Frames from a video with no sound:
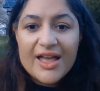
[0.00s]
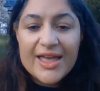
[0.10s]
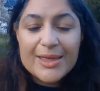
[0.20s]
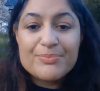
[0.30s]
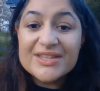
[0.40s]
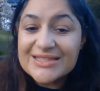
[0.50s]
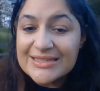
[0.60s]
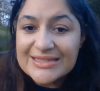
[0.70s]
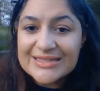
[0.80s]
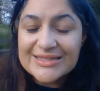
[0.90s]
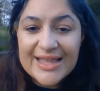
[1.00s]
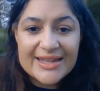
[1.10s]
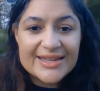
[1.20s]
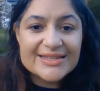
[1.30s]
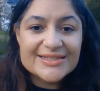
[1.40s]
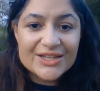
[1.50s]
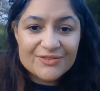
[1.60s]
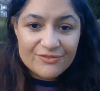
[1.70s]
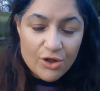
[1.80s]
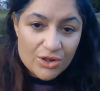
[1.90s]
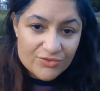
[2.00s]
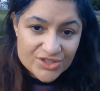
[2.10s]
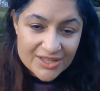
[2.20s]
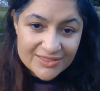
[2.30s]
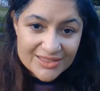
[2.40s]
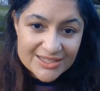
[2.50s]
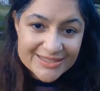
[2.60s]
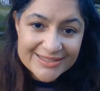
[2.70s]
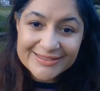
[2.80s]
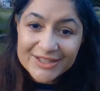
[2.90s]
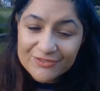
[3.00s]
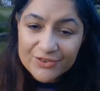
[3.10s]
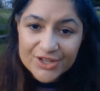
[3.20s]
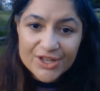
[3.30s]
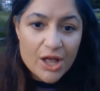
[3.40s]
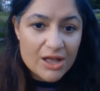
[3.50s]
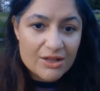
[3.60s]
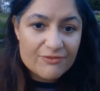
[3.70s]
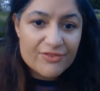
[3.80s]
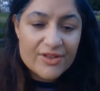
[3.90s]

a business that is involved in the delivery of